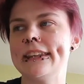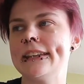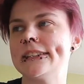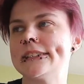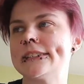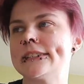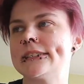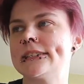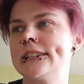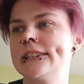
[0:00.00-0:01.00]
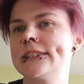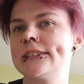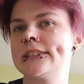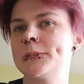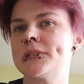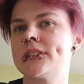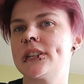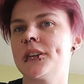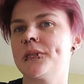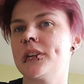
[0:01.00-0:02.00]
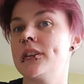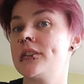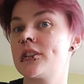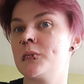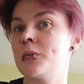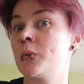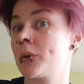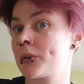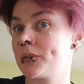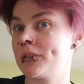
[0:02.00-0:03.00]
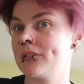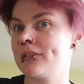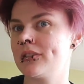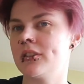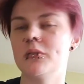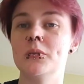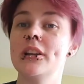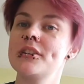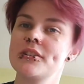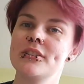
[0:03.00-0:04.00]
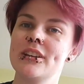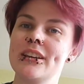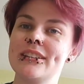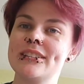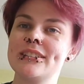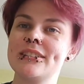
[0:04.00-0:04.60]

yeah, there's some stuff that needs to be worked on in relation to that.